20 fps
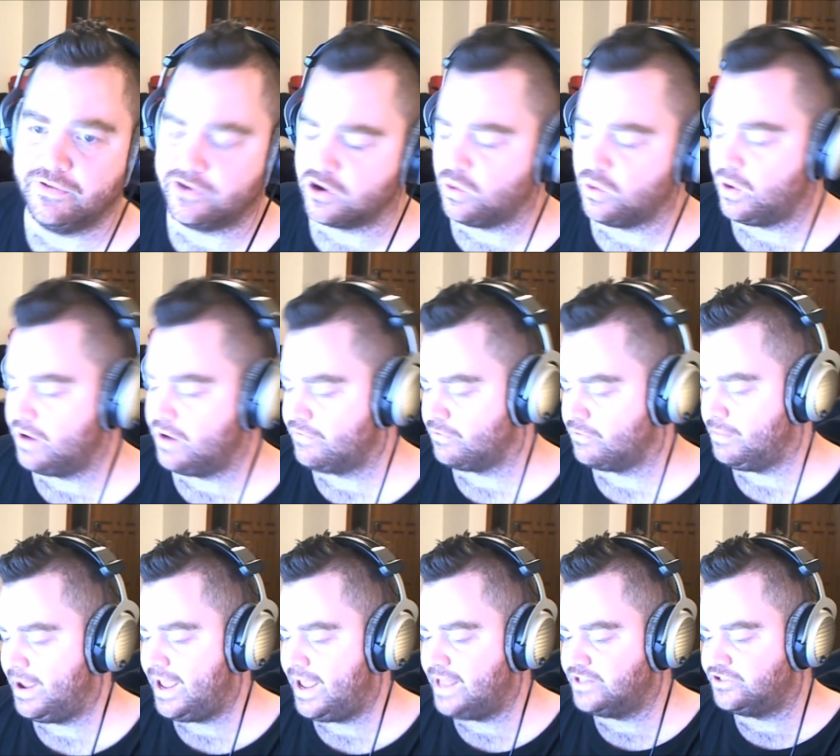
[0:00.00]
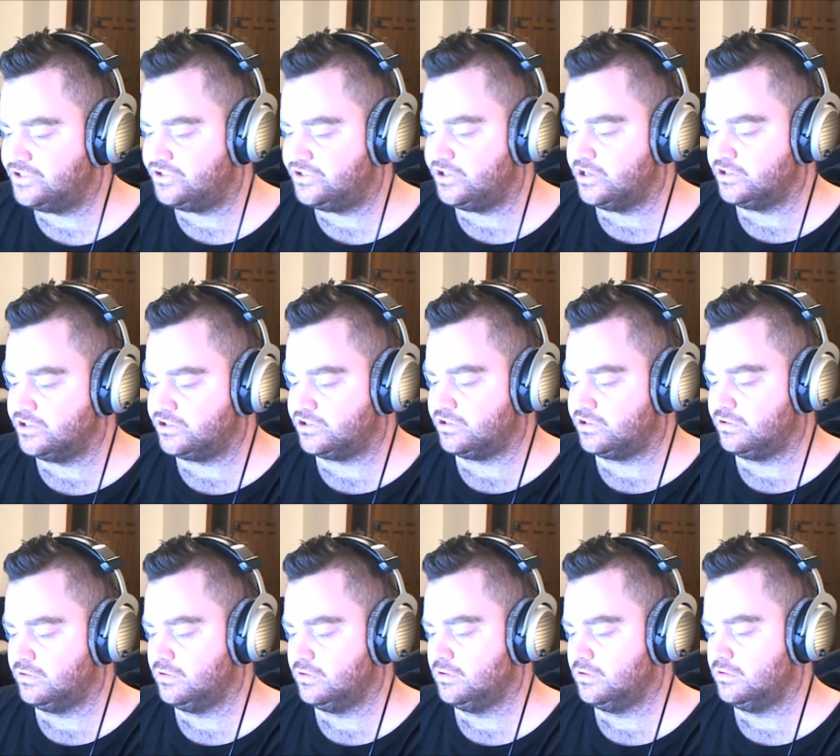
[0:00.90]
away from headsets.
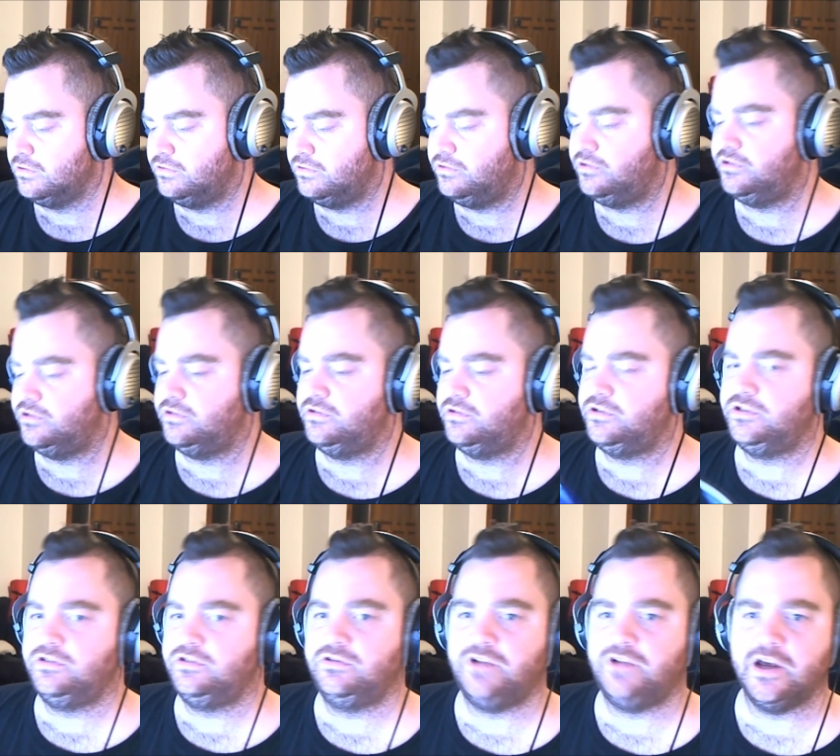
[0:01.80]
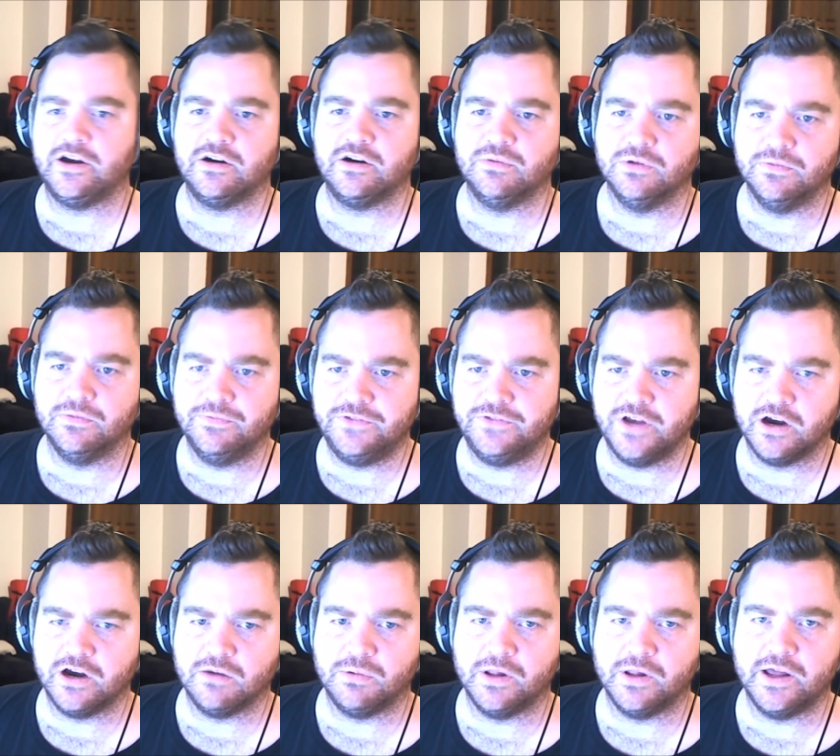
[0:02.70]
Terrible,
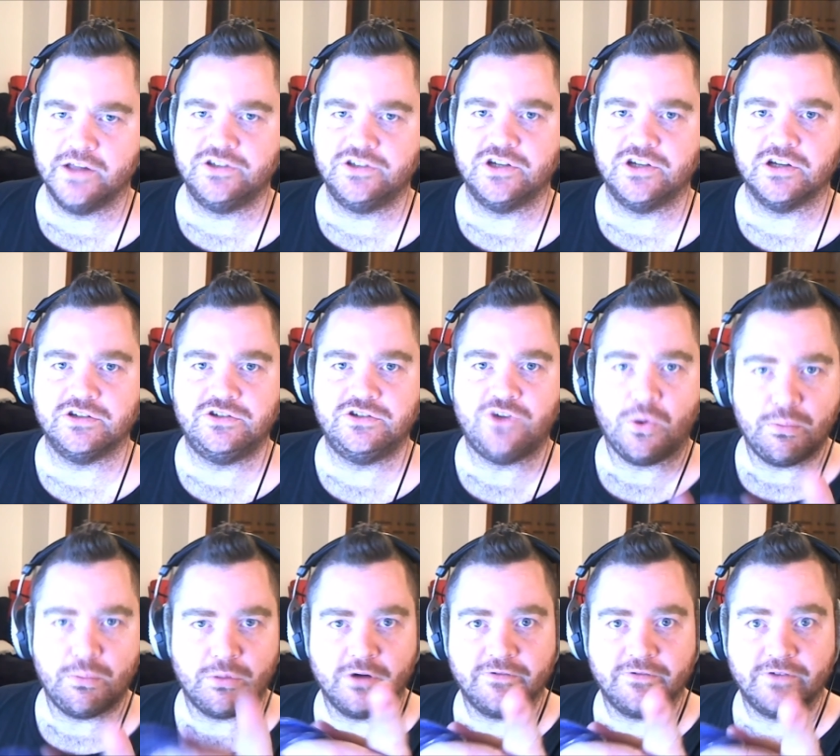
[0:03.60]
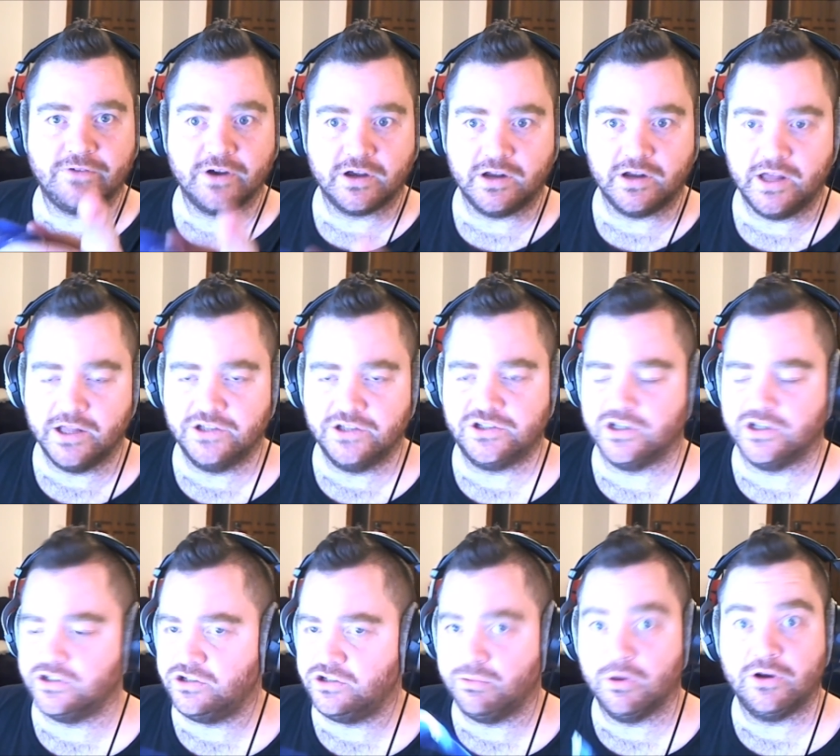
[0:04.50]
terrible headsets. Don't buy fucking headsets,
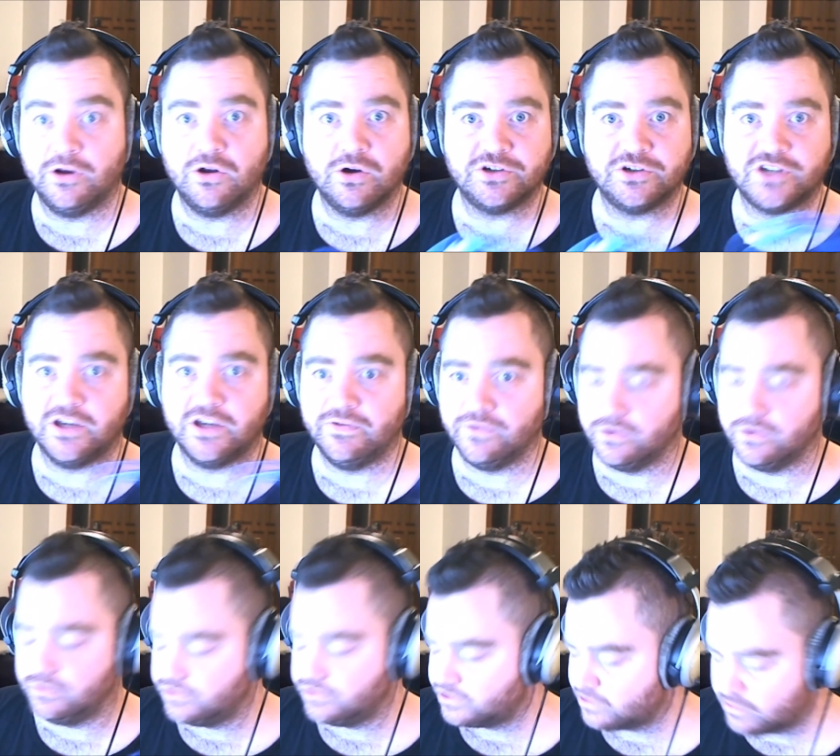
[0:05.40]
you buy nice headphones.